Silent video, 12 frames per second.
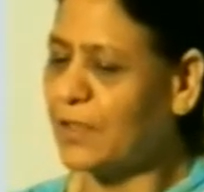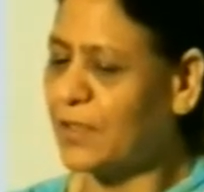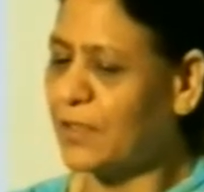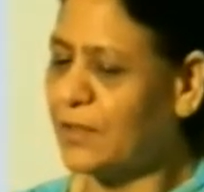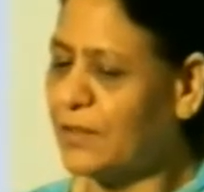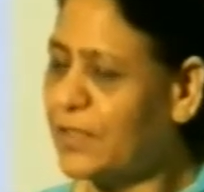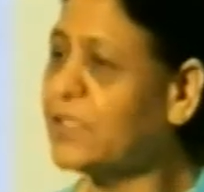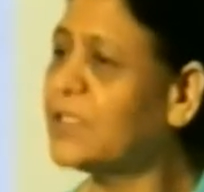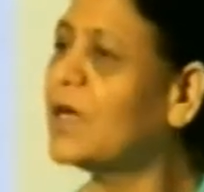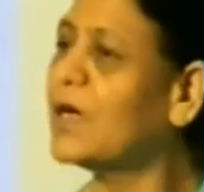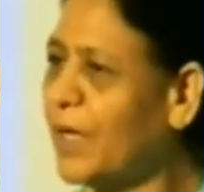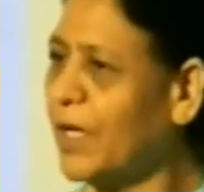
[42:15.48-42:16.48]

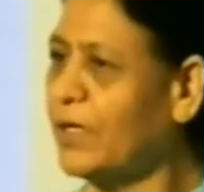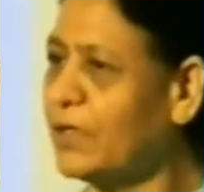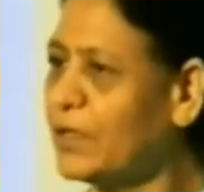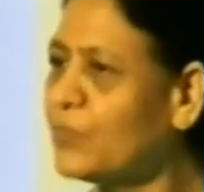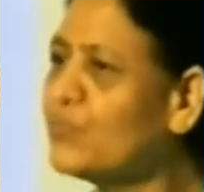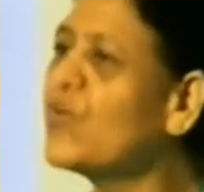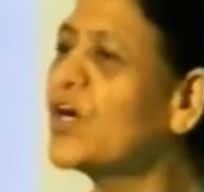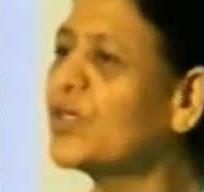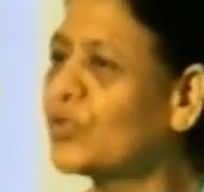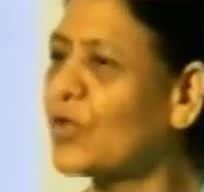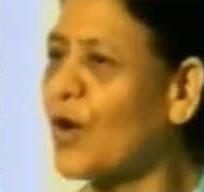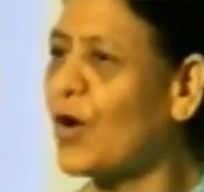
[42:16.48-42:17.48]
determine the
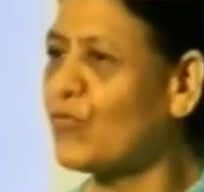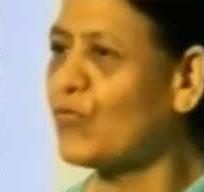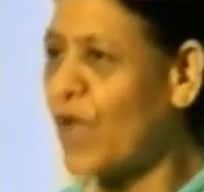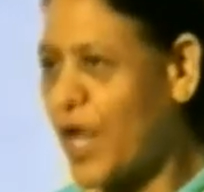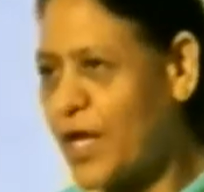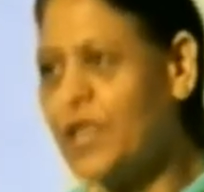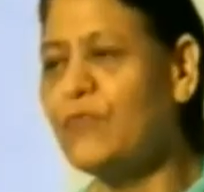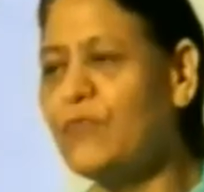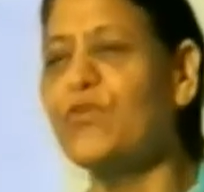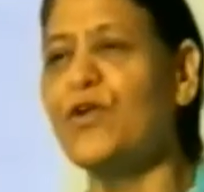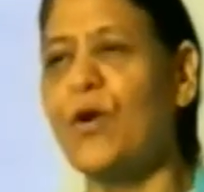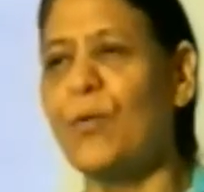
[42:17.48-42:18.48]
worth of any
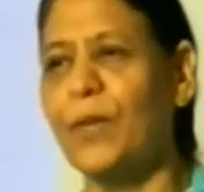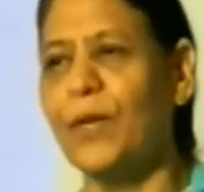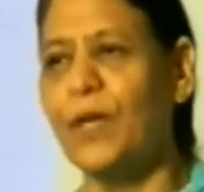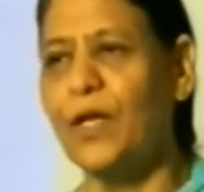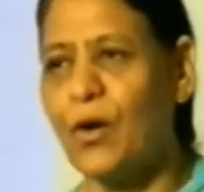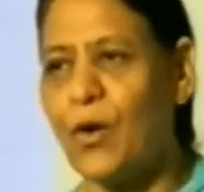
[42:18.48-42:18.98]
phenomena,